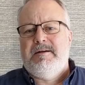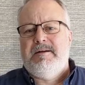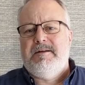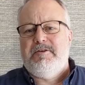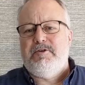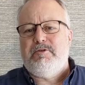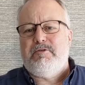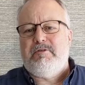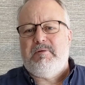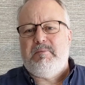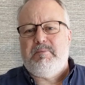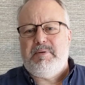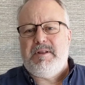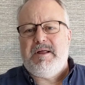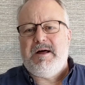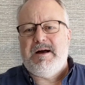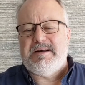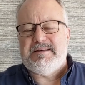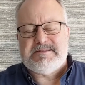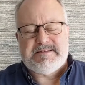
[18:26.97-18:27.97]
your
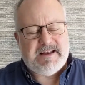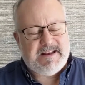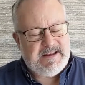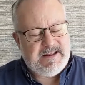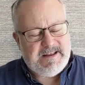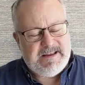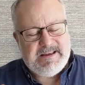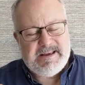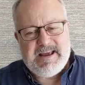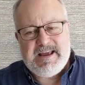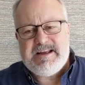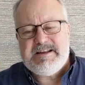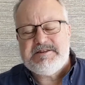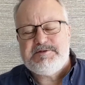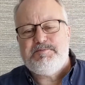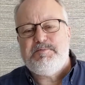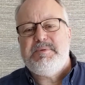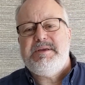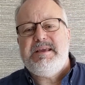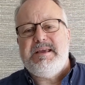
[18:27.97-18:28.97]
replies and engage
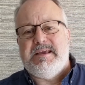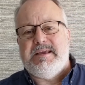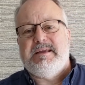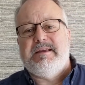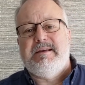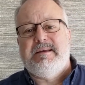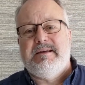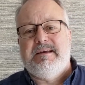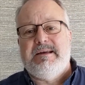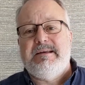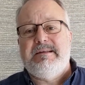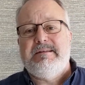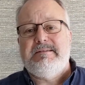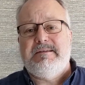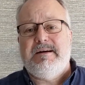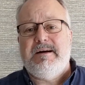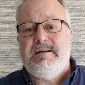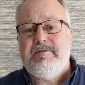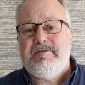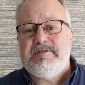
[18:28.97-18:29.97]
me in
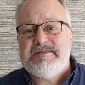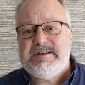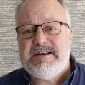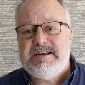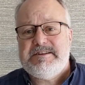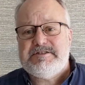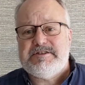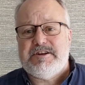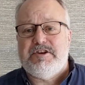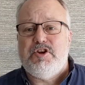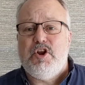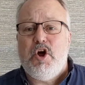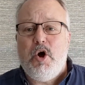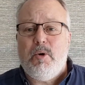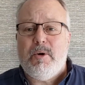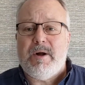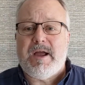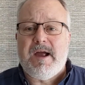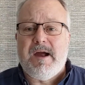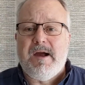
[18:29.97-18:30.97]
conversation,
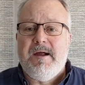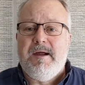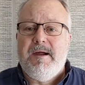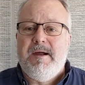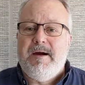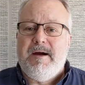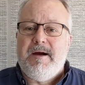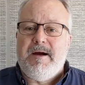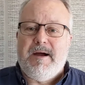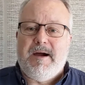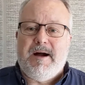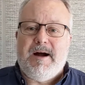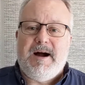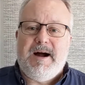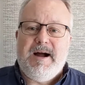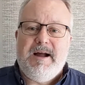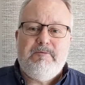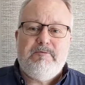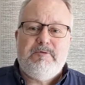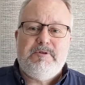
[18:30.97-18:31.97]
knowing
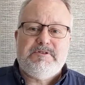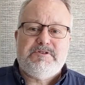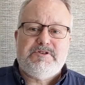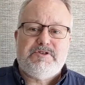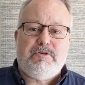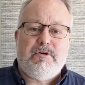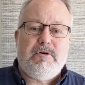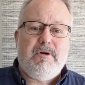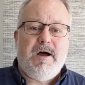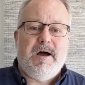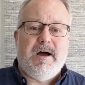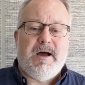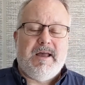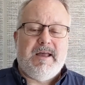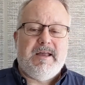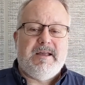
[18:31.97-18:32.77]
I will try